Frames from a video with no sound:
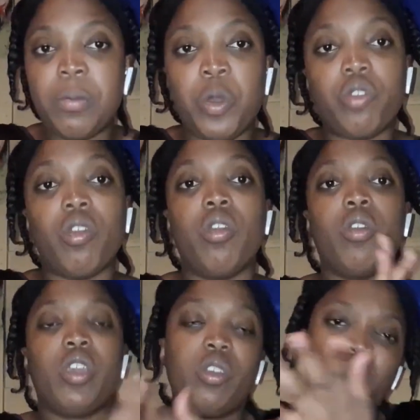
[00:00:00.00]
But
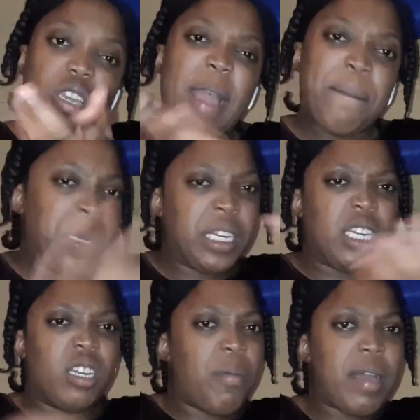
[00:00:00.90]
you know, y'all
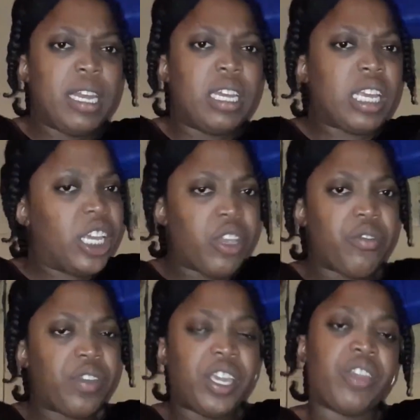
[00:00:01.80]
picnic, nobody not care
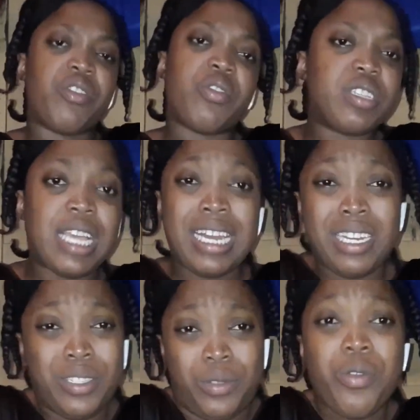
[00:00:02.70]
if you hear your side of
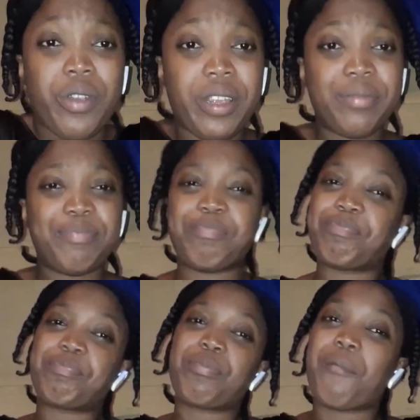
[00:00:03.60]
the story.
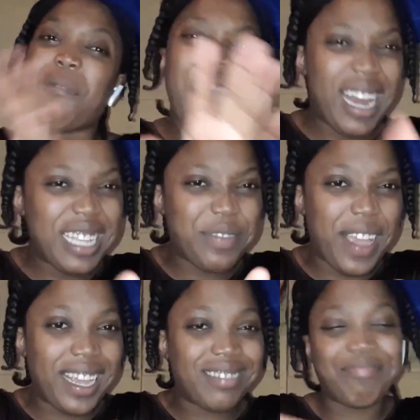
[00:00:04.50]
That's
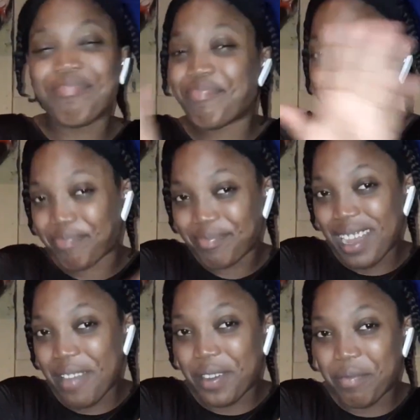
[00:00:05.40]
fine,
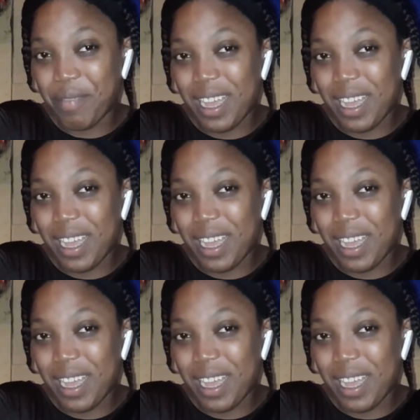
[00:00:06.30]
I've lived